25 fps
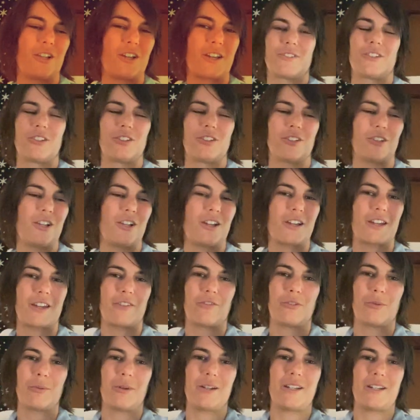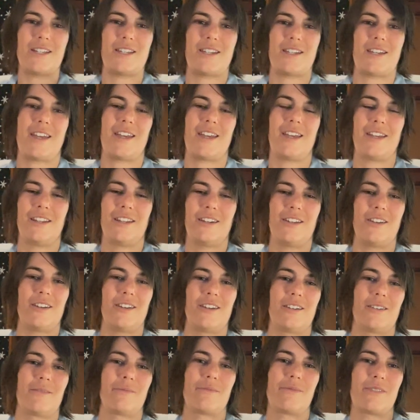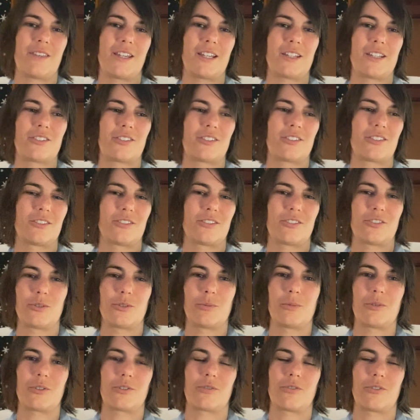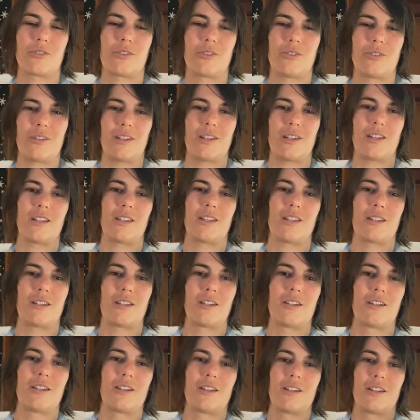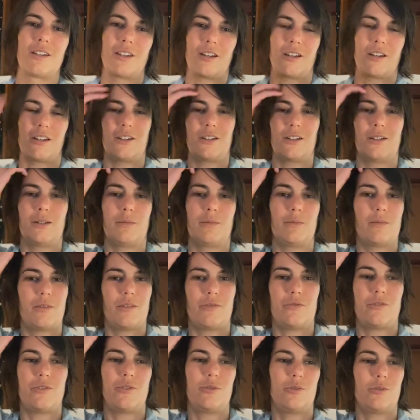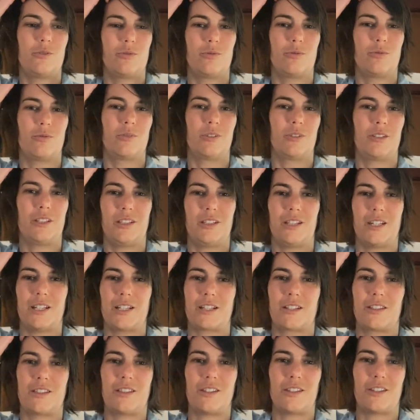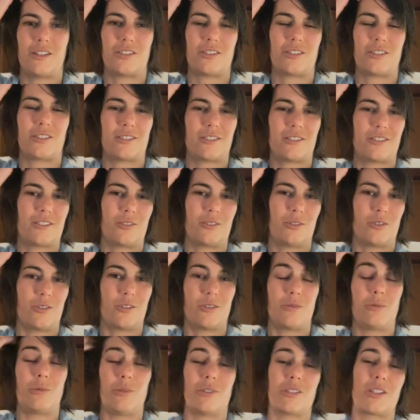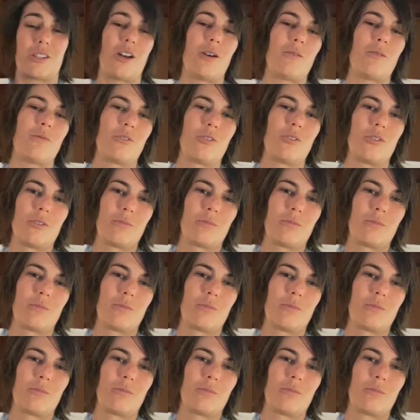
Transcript: Good luck, everybody, and thanks so much for tuning in. If you really liked this or it was helpful,